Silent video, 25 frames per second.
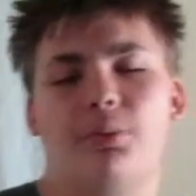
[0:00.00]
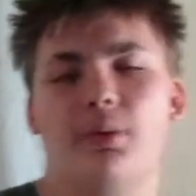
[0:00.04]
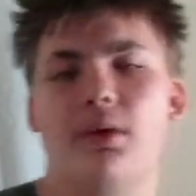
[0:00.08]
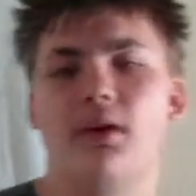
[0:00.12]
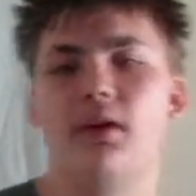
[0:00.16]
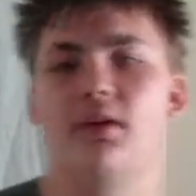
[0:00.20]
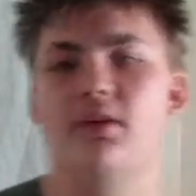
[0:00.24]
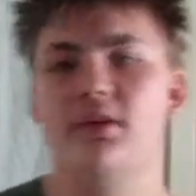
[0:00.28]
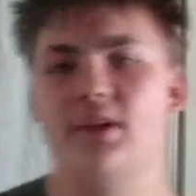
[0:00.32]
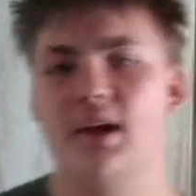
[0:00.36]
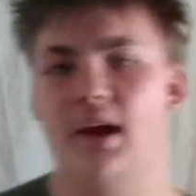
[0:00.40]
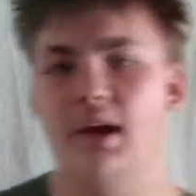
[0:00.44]

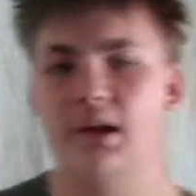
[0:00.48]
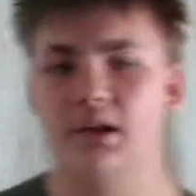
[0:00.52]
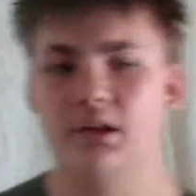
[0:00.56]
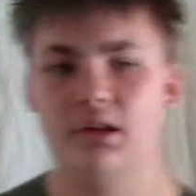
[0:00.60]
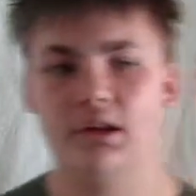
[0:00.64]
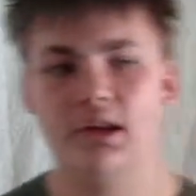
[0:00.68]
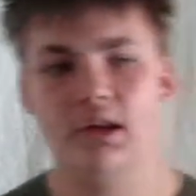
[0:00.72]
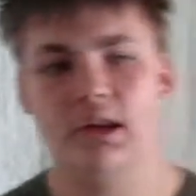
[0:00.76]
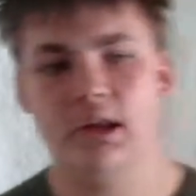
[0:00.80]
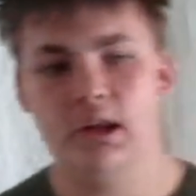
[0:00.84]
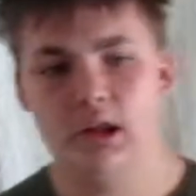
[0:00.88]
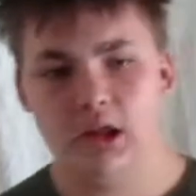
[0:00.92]
but
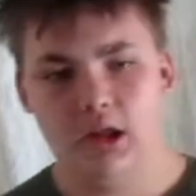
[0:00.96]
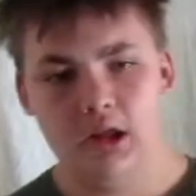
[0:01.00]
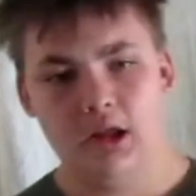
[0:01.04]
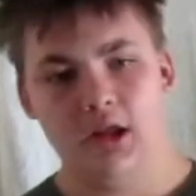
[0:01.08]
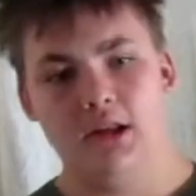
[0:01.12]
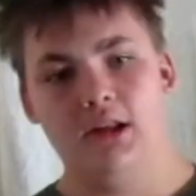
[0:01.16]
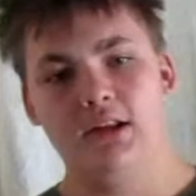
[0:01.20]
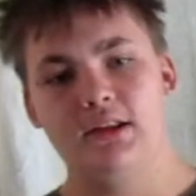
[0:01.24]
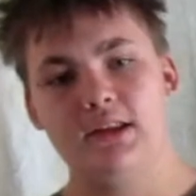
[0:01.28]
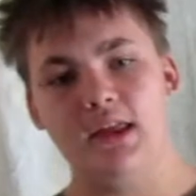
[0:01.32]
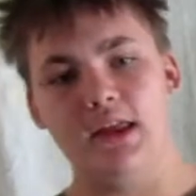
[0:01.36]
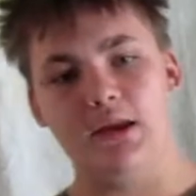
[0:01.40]
sadly
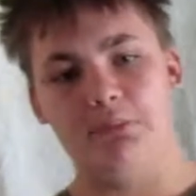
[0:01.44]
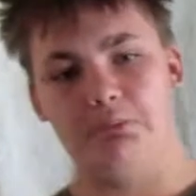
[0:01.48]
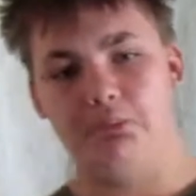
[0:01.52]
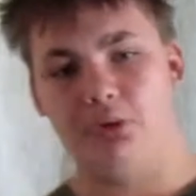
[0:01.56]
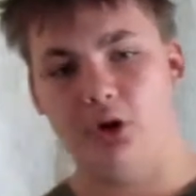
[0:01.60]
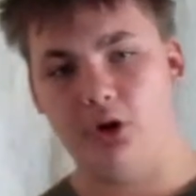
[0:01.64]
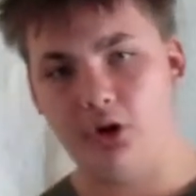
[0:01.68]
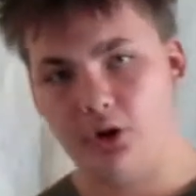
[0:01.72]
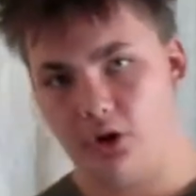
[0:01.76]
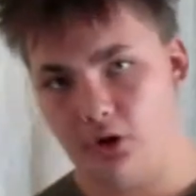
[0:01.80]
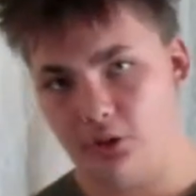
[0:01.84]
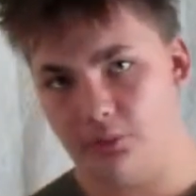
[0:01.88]
they
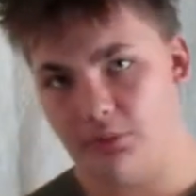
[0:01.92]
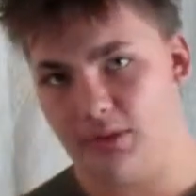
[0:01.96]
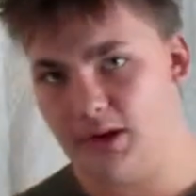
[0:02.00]
broke on